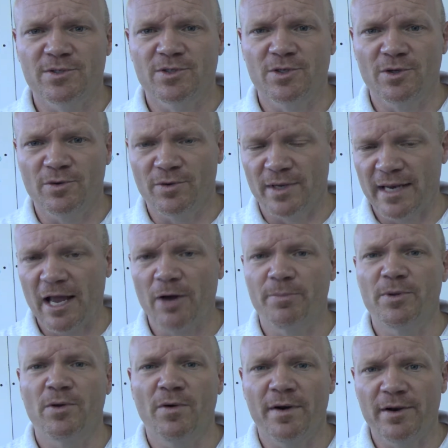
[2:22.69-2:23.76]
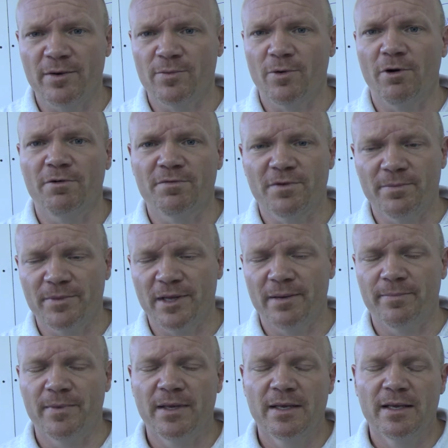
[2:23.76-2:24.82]
to and help you unenroll from
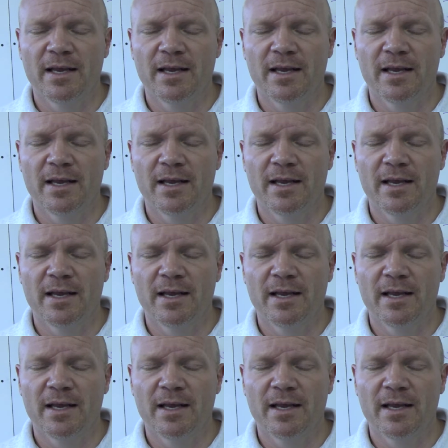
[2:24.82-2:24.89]
them,